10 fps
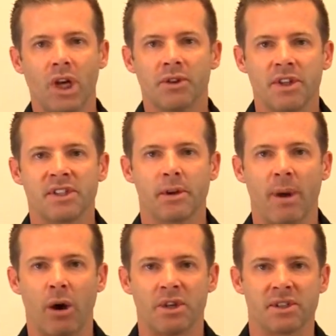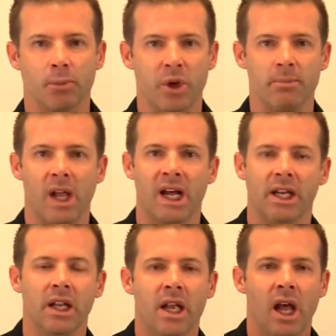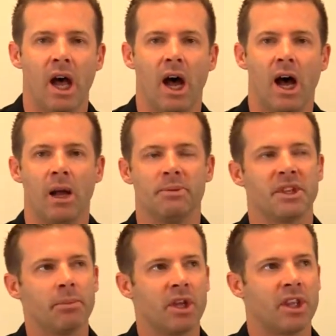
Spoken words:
This is the Bauer Supreme line. Something